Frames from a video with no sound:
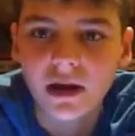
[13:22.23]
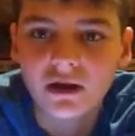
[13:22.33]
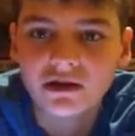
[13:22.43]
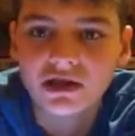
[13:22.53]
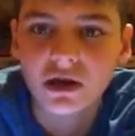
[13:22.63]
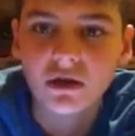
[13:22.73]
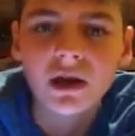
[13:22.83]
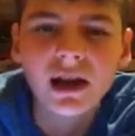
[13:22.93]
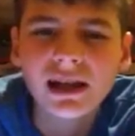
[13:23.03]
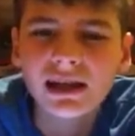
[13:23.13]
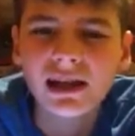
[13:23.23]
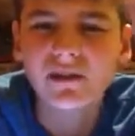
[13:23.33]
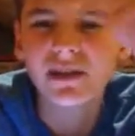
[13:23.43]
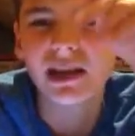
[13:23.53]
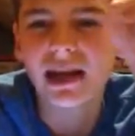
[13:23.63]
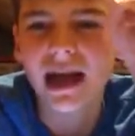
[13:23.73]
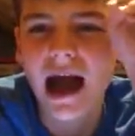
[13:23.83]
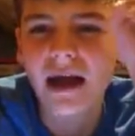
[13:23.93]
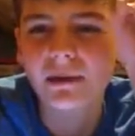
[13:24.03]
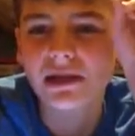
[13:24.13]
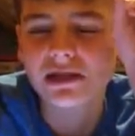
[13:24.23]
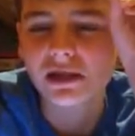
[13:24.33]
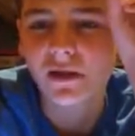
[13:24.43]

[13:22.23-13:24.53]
Also, leave in the comments